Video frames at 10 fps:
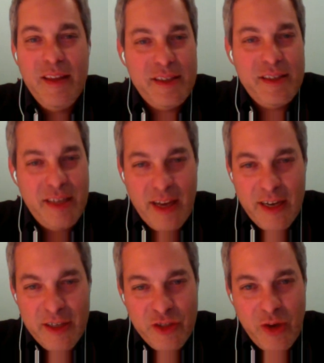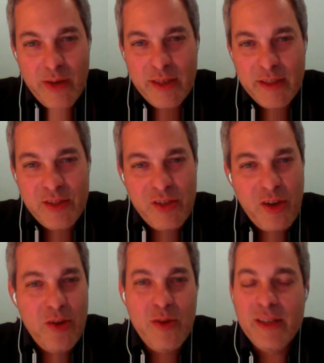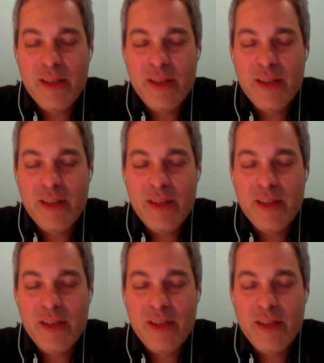the Today Show, and it's so